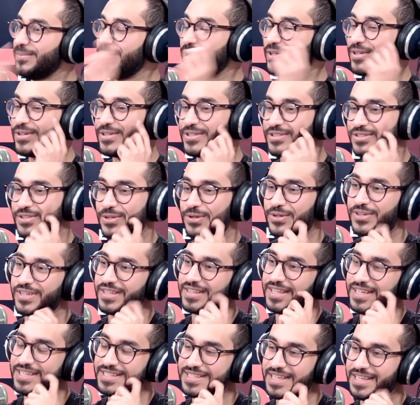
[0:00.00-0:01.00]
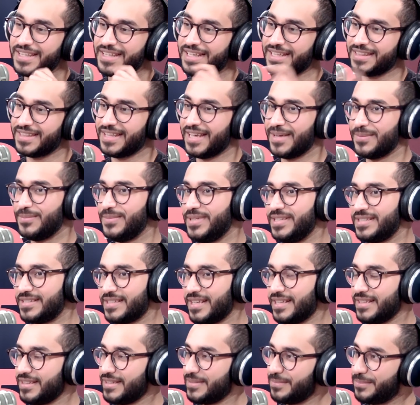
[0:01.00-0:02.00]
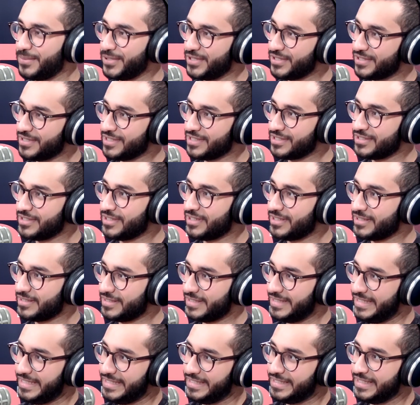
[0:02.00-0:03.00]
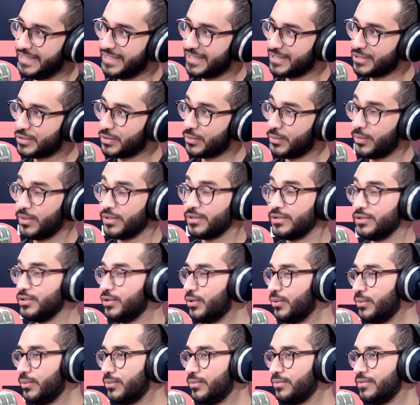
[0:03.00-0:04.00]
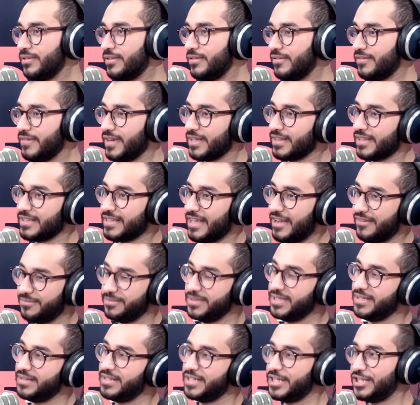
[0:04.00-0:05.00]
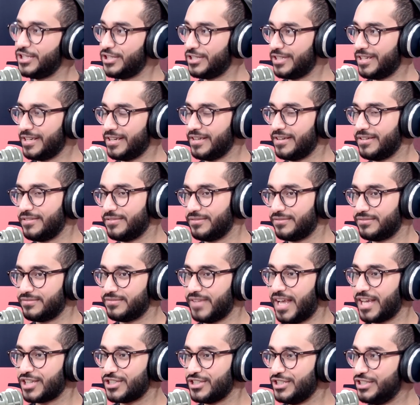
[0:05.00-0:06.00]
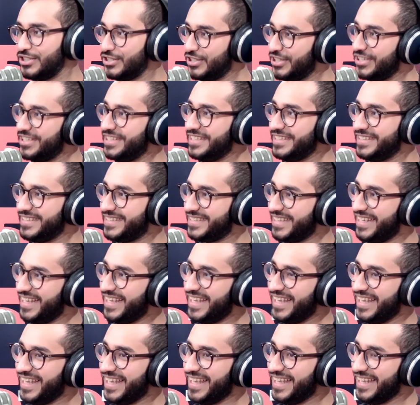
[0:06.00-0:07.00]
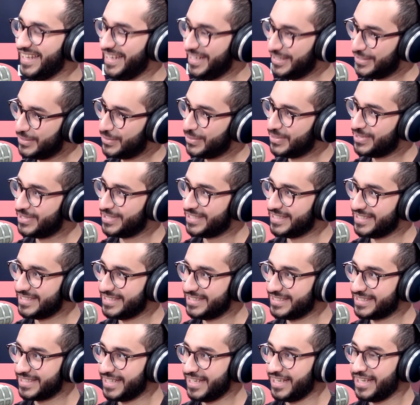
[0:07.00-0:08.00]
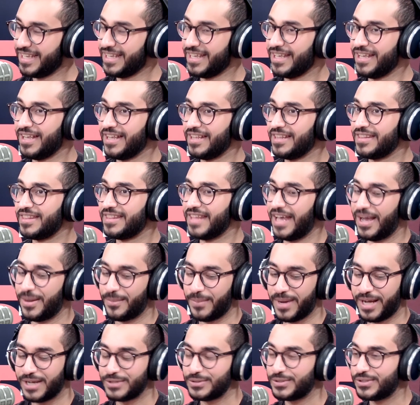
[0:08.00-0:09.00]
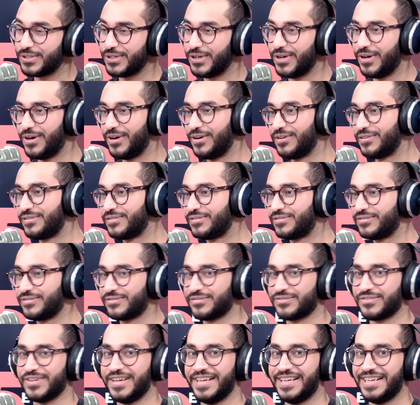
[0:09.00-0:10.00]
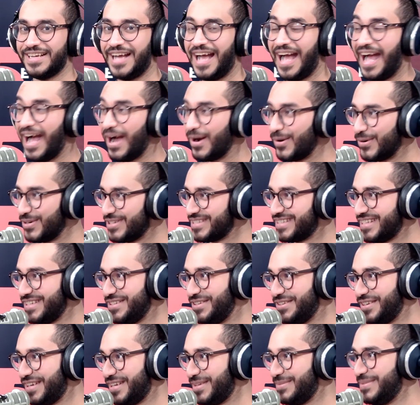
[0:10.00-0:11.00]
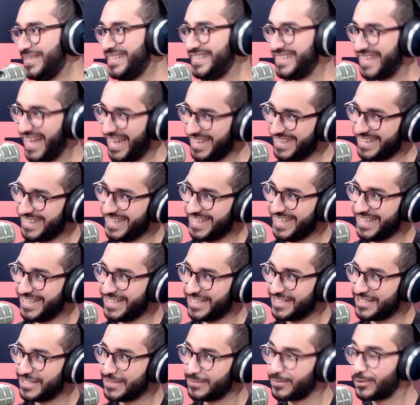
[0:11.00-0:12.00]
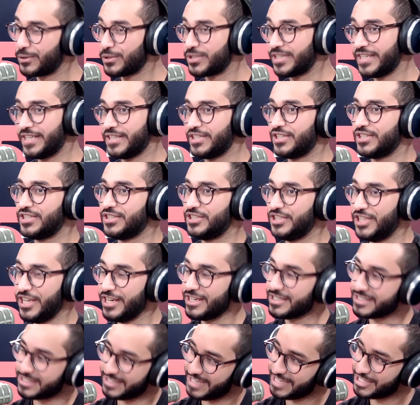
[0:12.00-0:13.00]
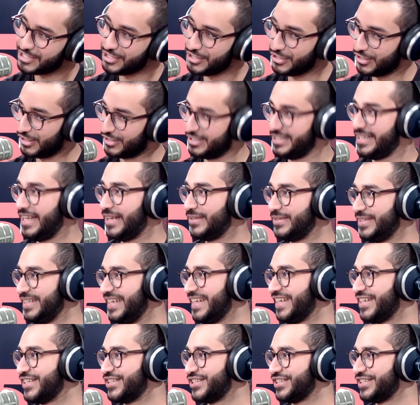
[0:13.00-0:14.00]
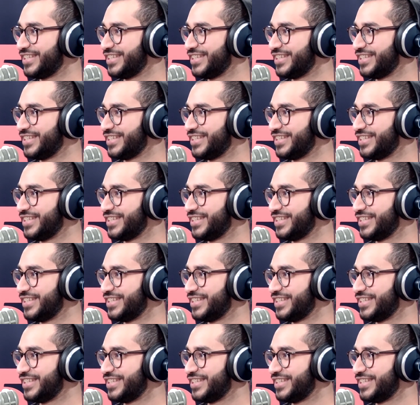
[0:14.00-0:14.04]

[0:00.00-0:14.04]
Because, okay, they say that means that the person is not eating and so on. No. Mm. The fact that I've been in the kitchen and I've actually studied in Switzerland, the amount of hours that you're going to be standing in a kitchen, because chairs are actually not allowed in a kitchen.